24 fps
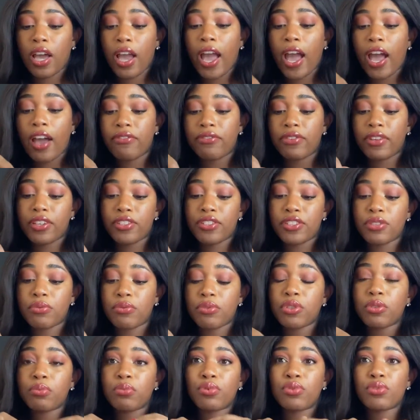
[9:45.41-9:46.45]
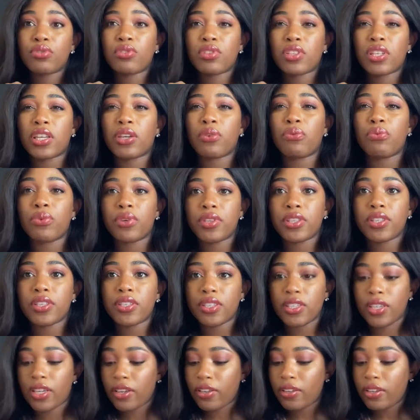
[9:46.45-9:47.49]
I have not seen what the boots look like with
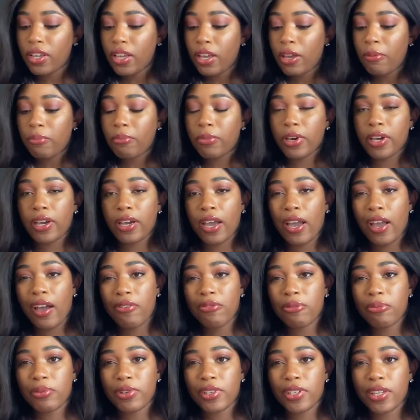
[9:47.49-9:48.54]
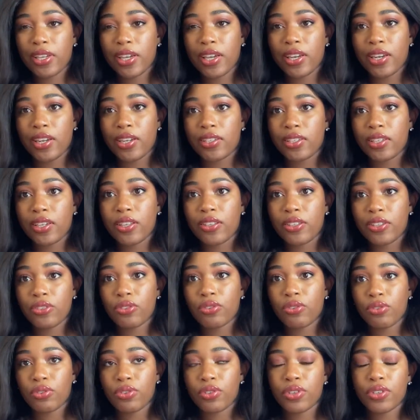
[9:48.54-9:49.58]
it yet, but I have a pretty good idea. I think
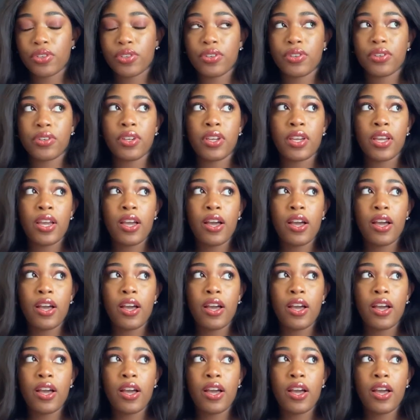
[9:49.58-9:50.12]
they'll look good.